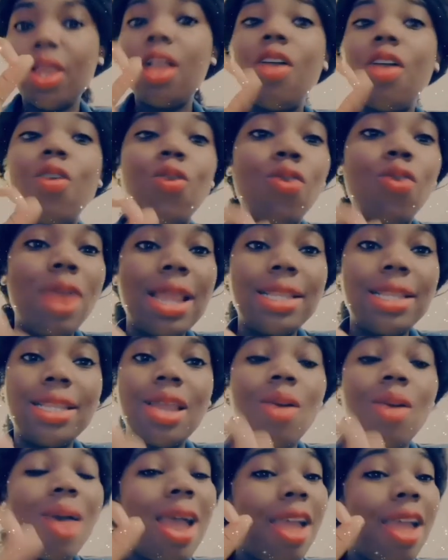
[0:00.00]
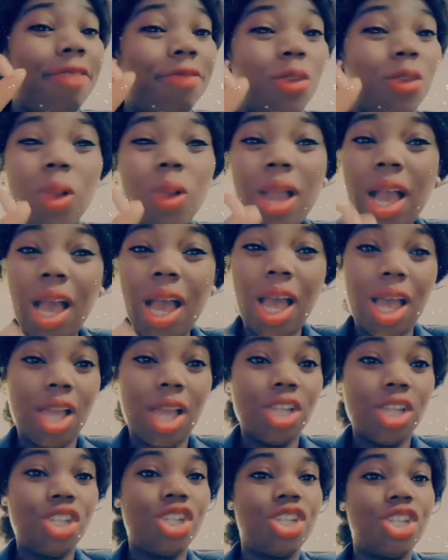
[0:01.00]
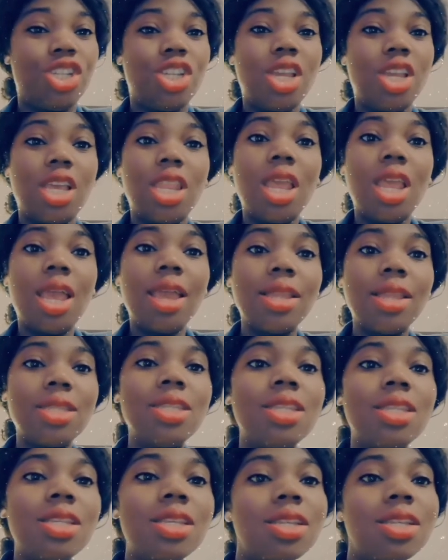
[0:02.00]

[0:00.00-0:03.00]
Right now, I have no cash at hand